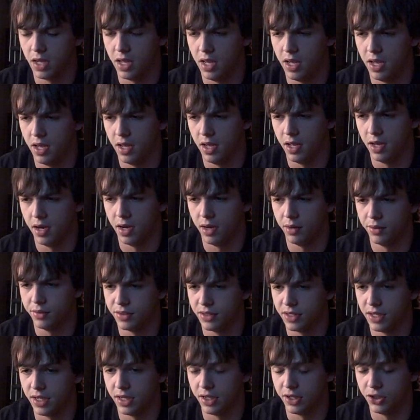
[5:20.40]
and I
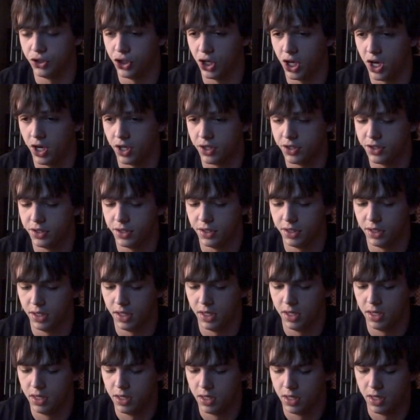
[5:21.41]
was like shocked.
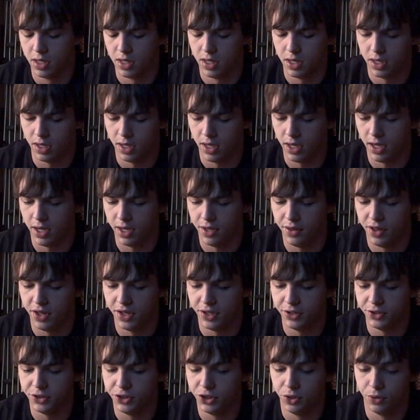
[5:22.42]
And
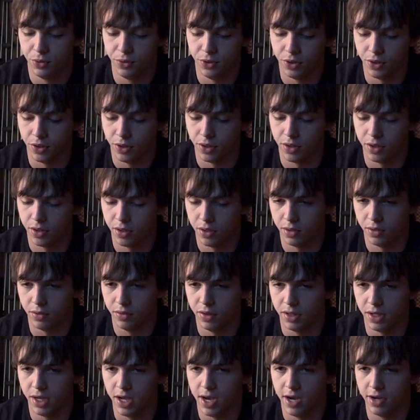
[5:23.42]
then Junior,
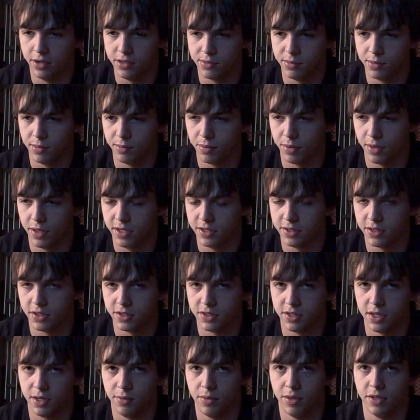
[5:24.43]
the guy who's been playing
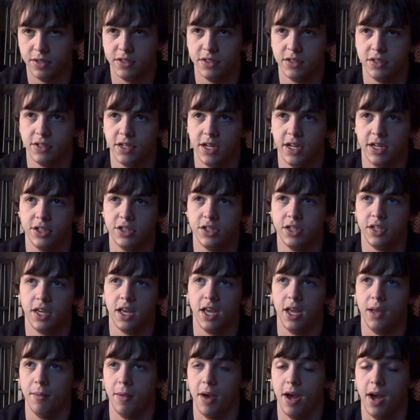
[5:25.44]
Six Samurai since it actually
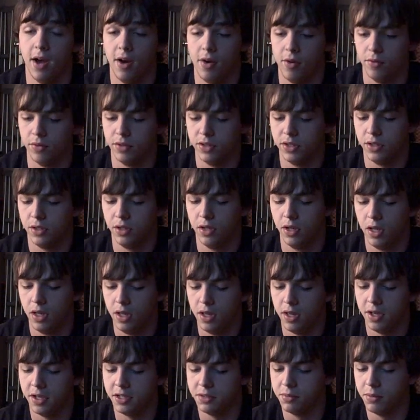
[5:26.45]
came out,
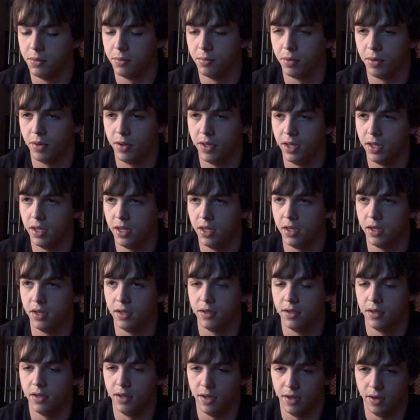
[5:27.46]
has been playing
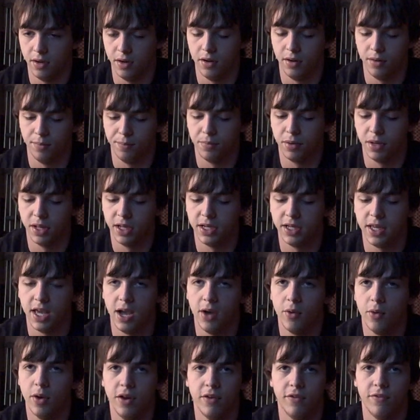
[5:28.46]
or played
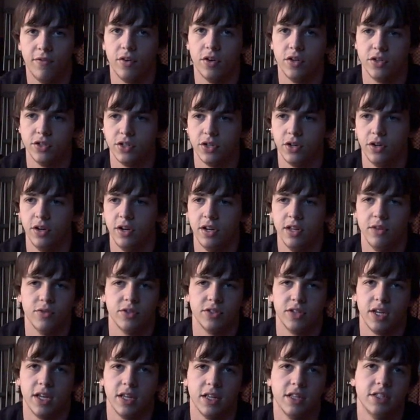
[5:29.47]
Gateway first turn. He
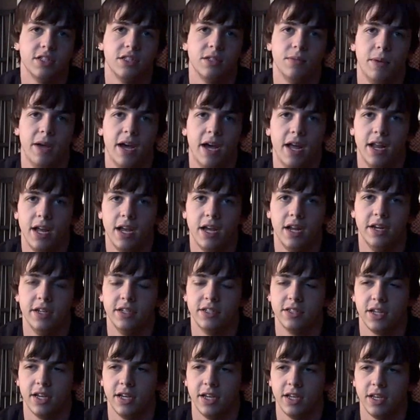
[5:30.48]
was like, "This is a bad hand."
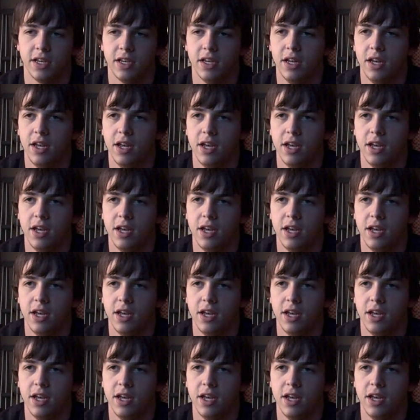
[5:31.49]
He's like,